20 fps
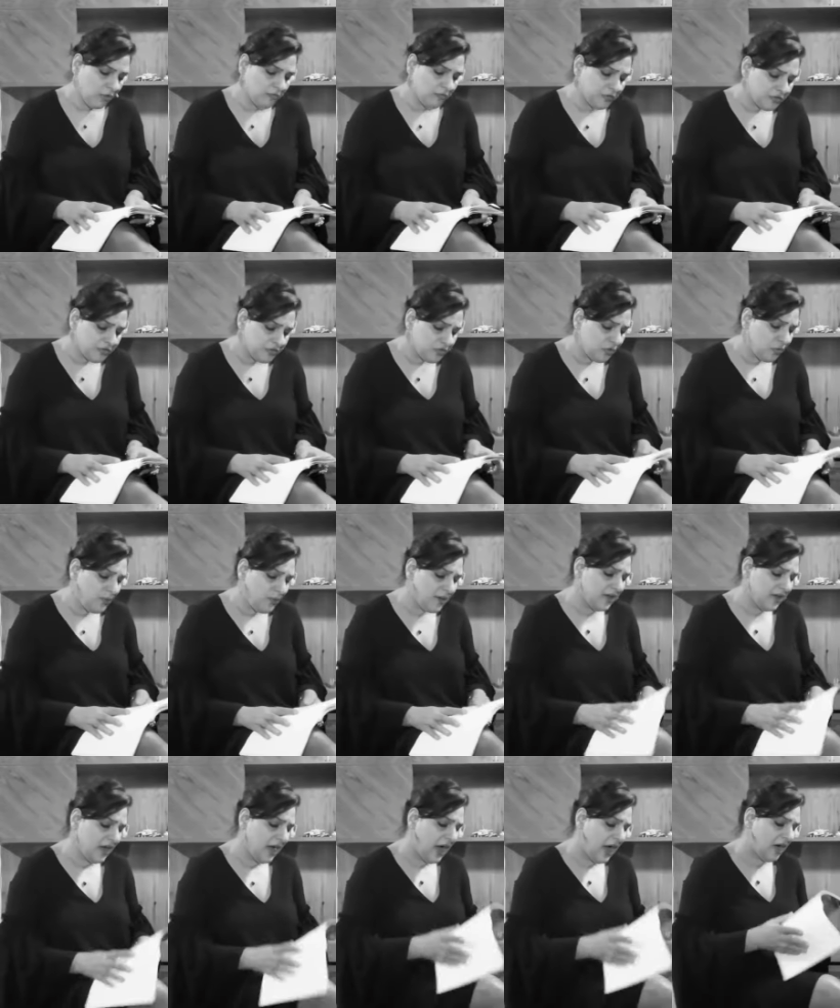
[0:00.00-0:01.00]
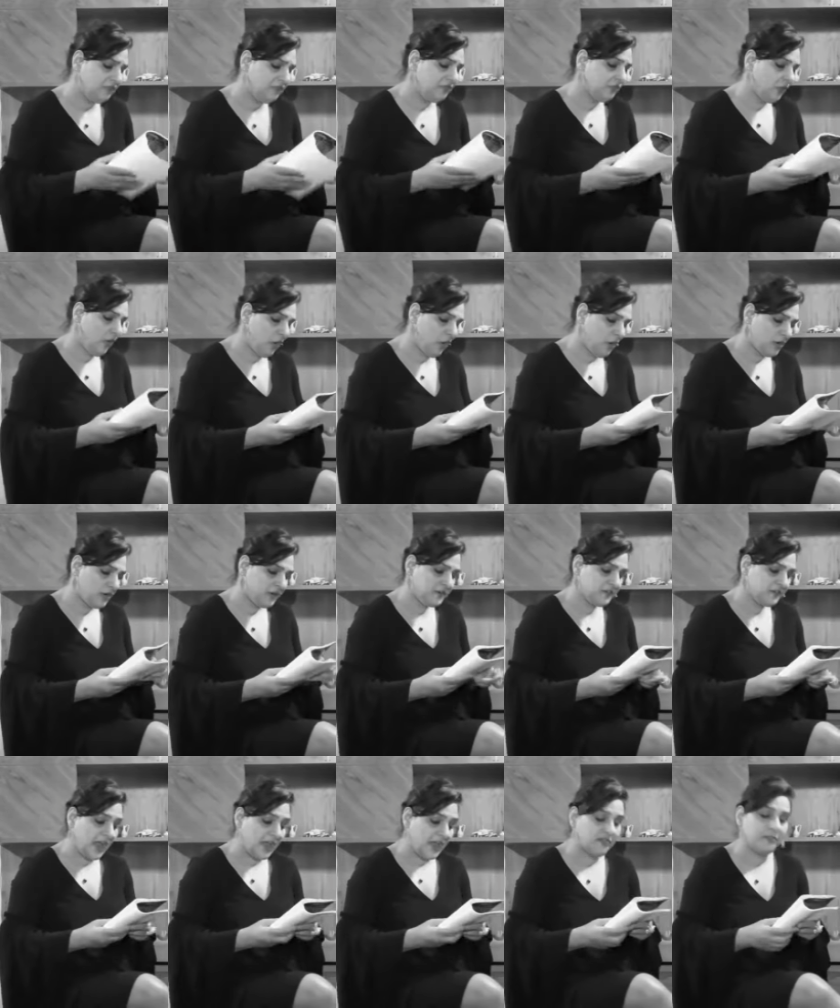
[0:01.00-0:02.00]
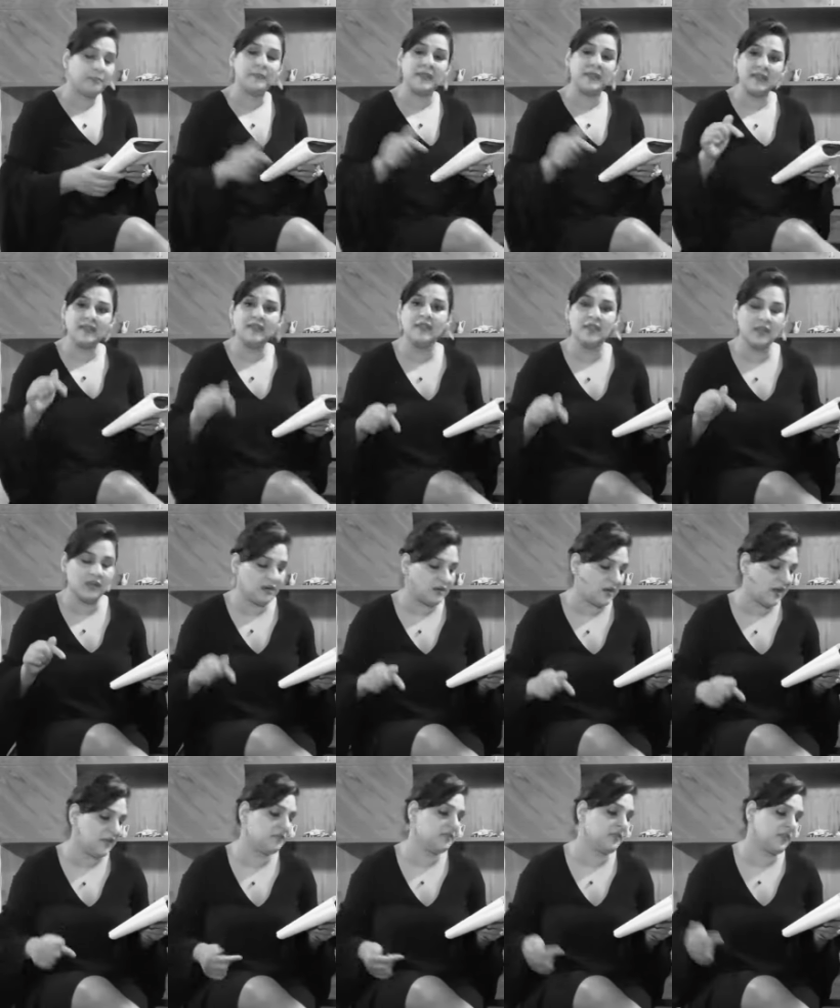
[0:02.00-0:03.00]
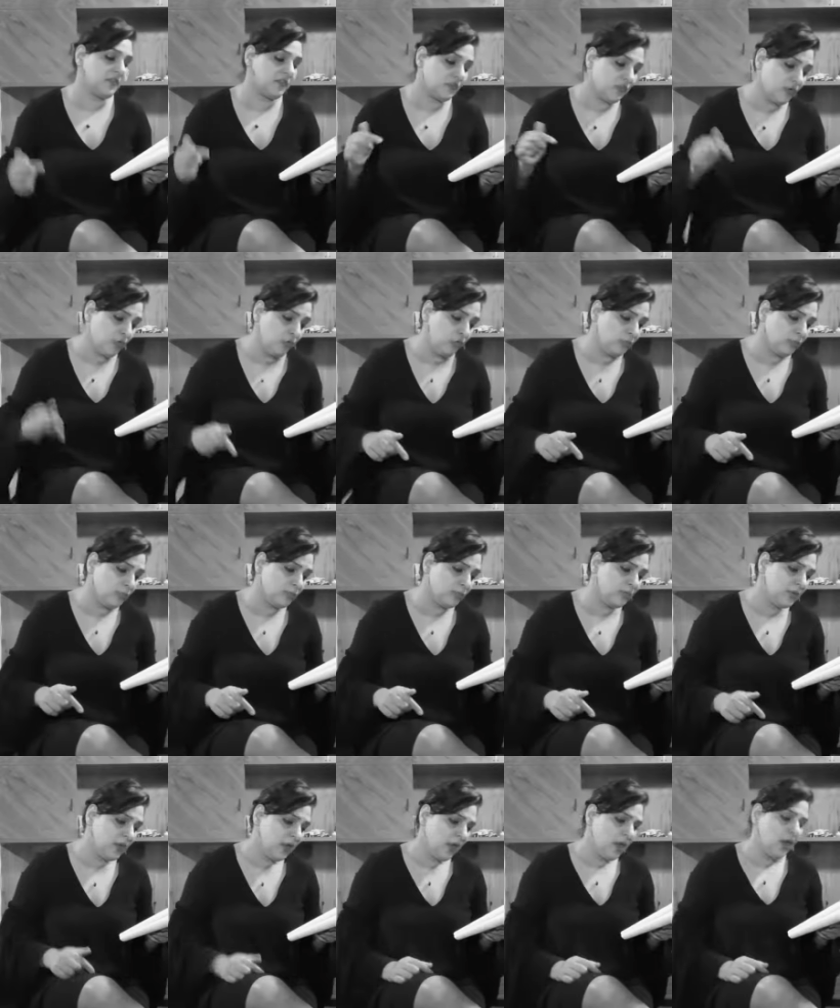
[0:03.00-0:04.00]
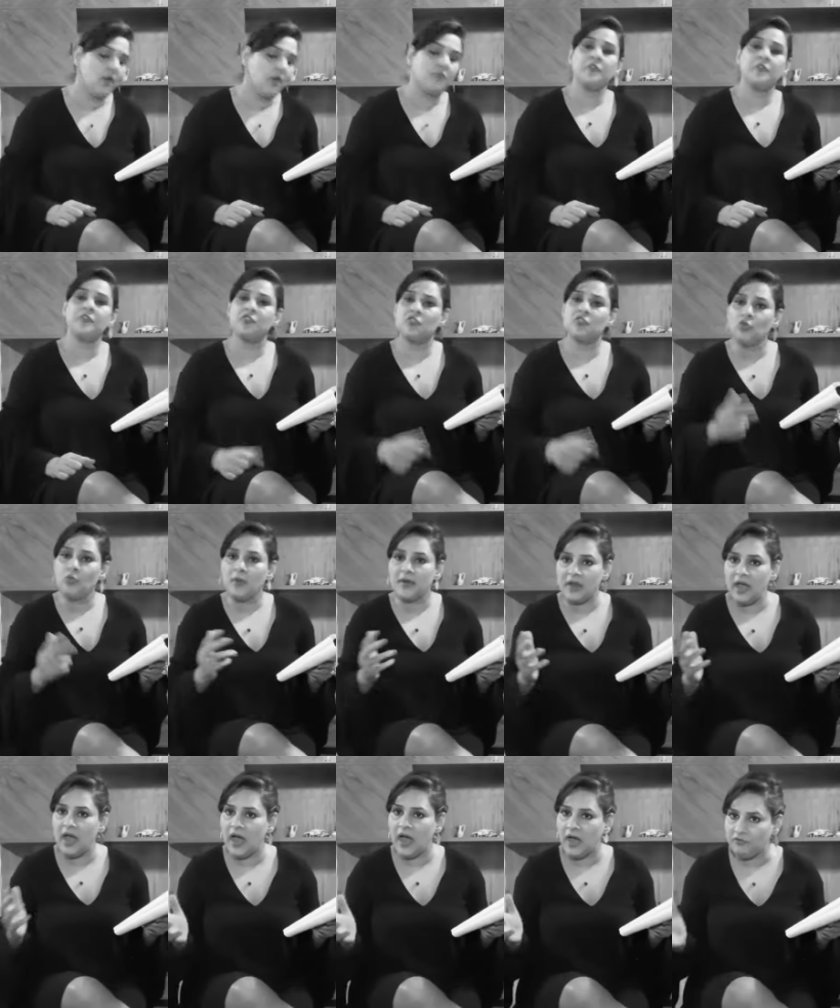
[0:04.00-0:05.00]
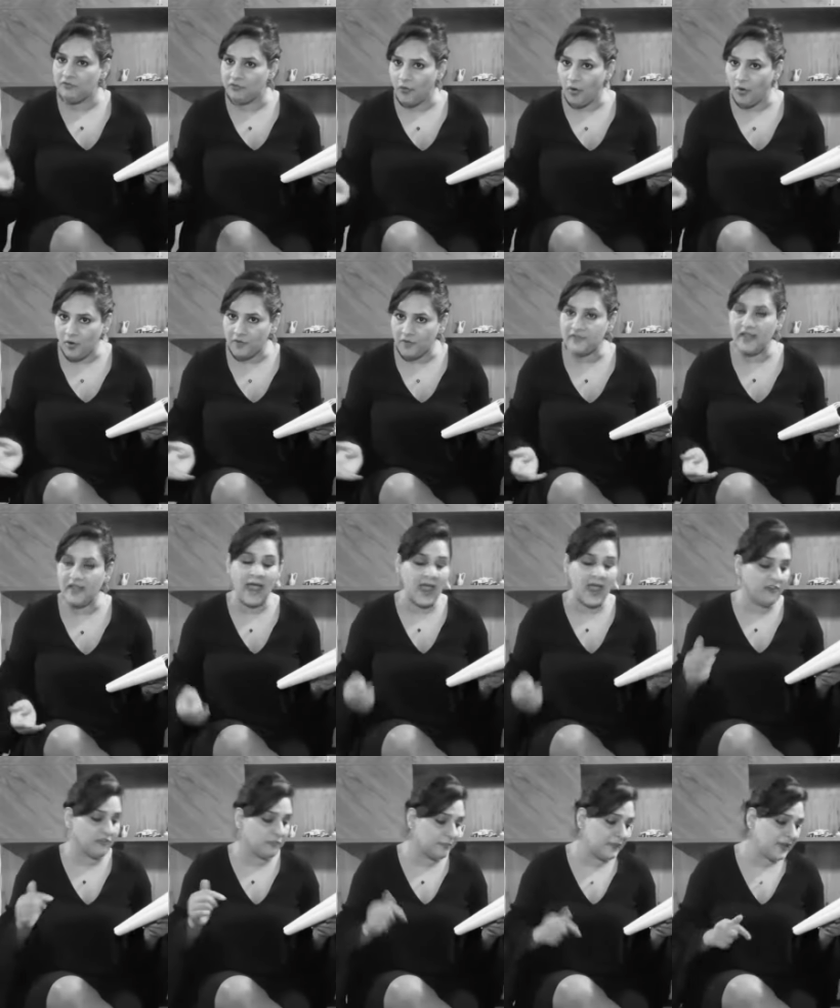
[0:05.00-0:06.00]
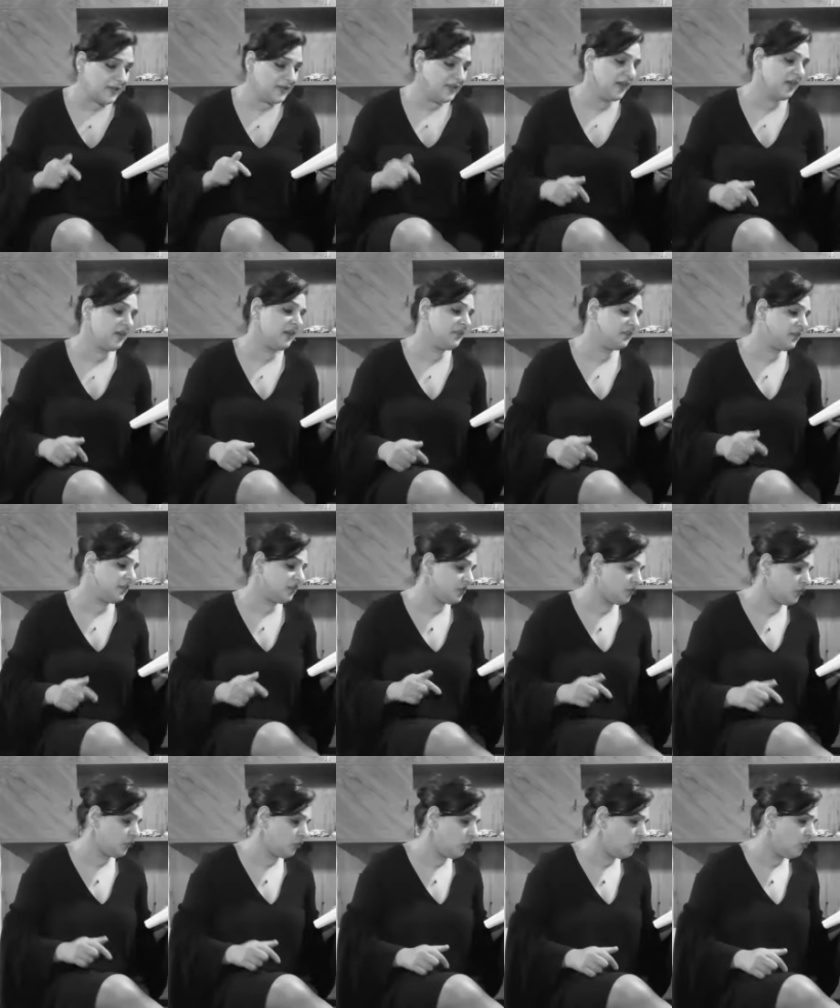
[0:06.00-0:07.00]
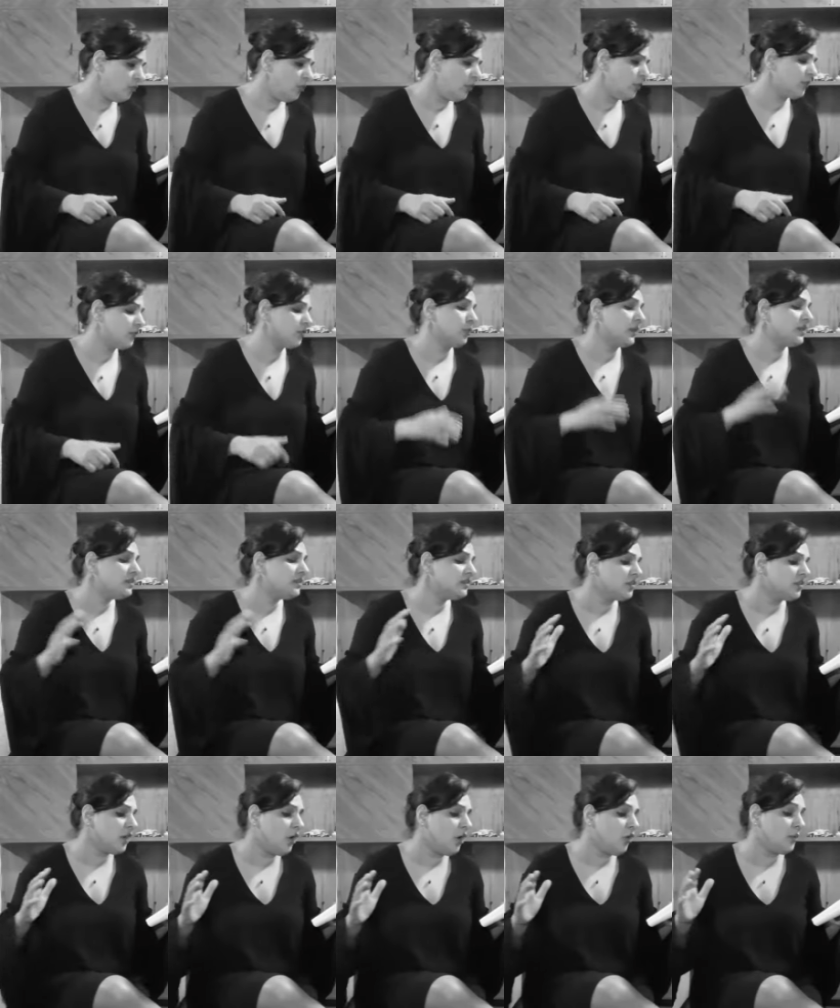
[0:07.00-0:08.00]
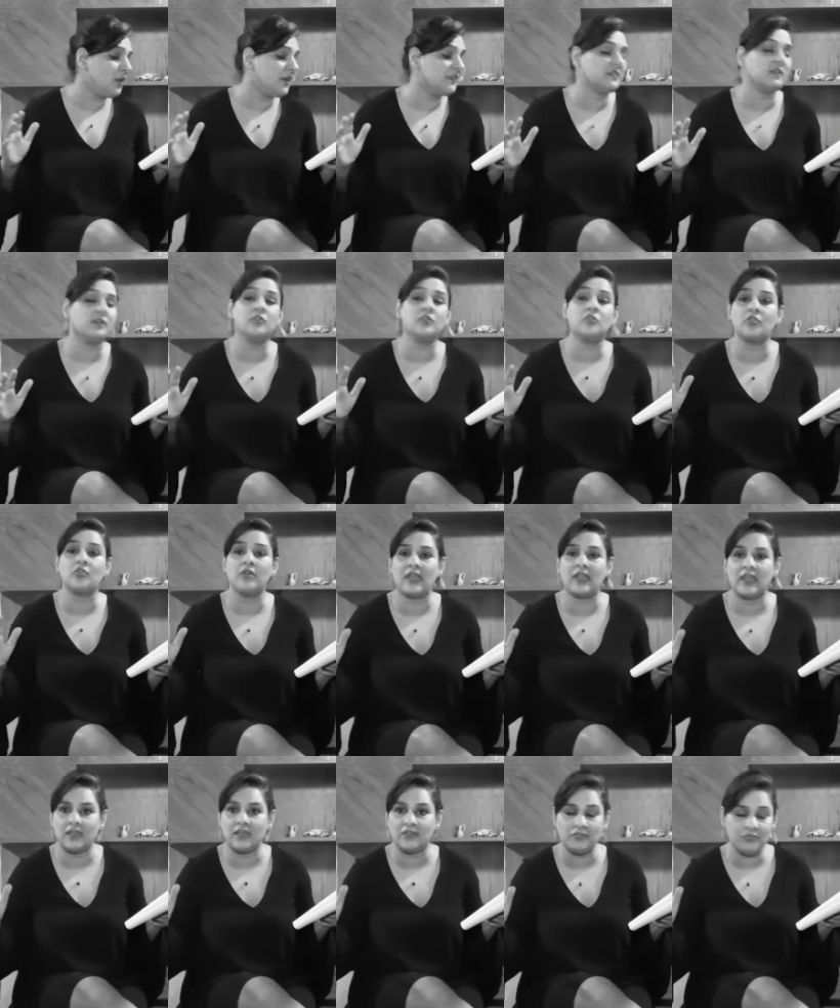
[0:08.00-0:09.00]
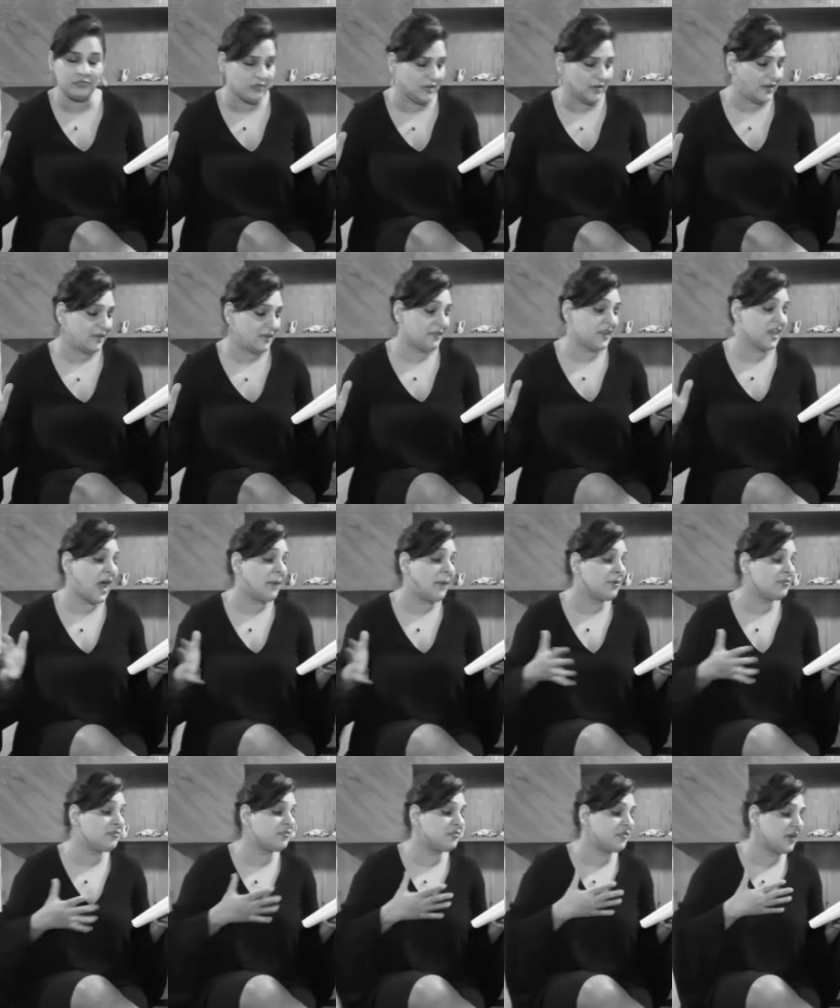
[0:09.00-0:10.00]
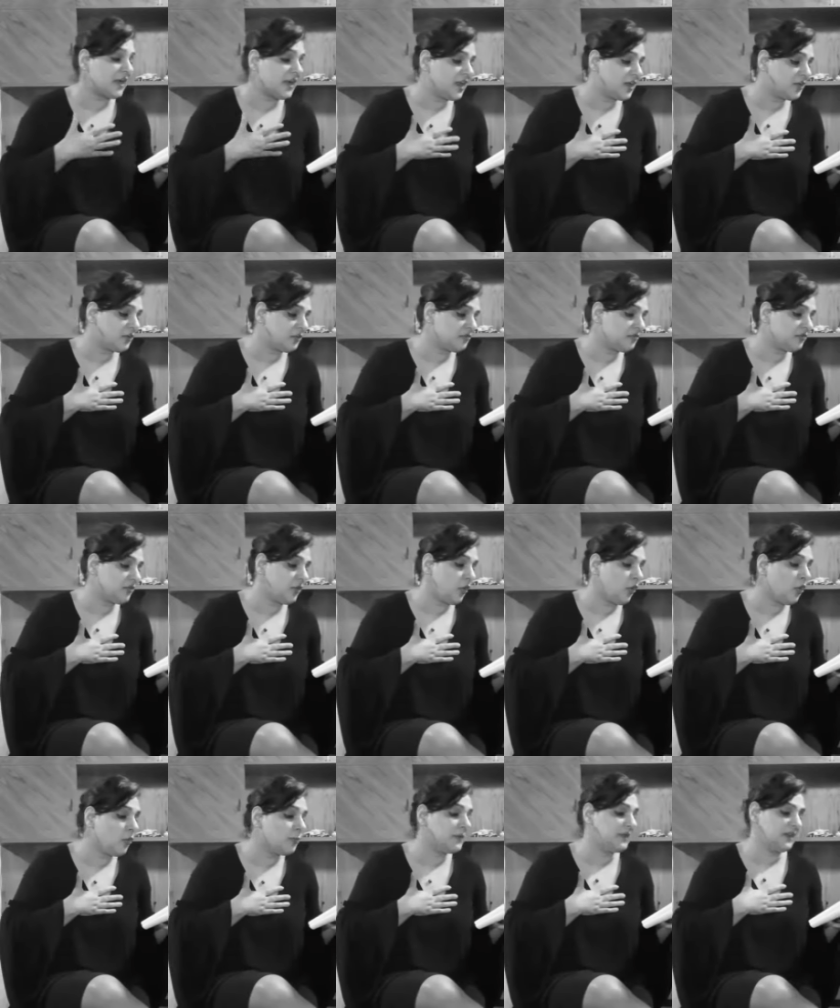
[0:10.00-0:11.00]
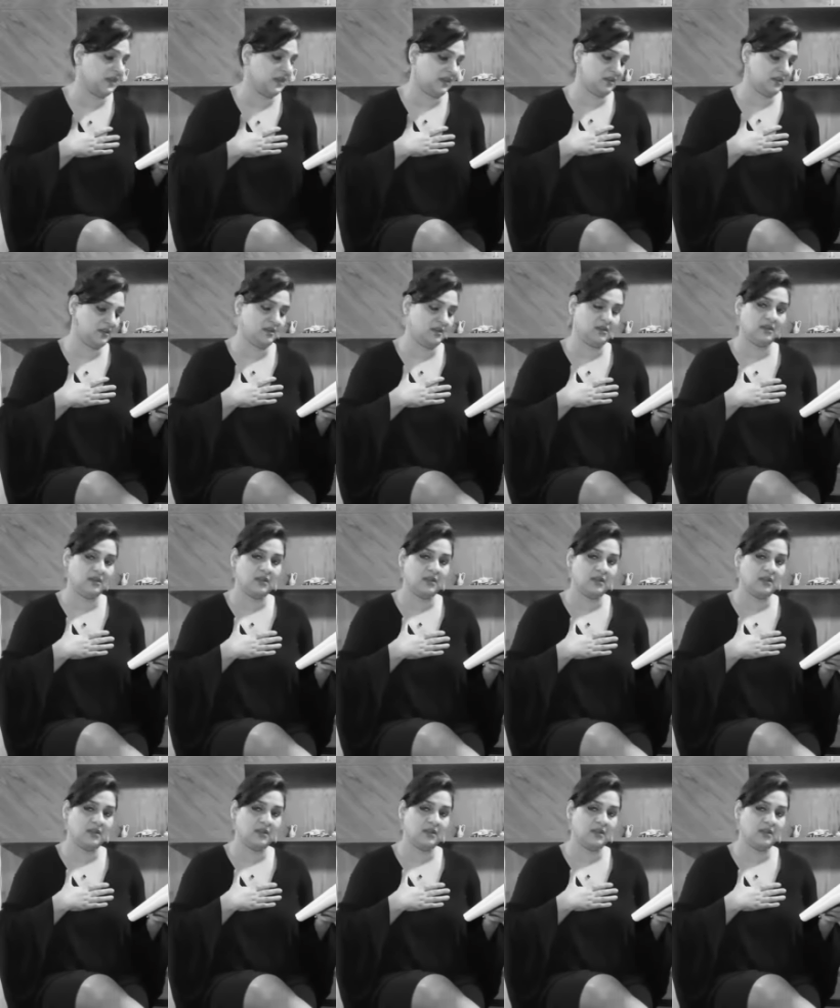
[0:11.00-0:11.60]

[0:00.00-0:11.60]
For two and a half wars, I've been here in this room. For two and a half wars, I have been here in this room whose window is a grave that I'm afraid of opening.